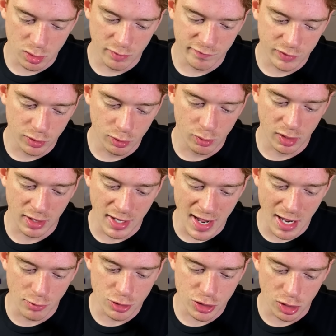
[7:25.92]
review
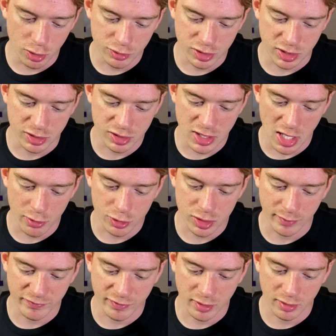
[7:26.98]
now shows the
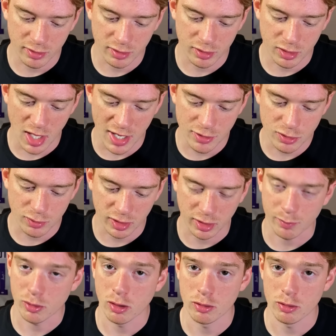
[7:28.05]
scholarship fund entering the pro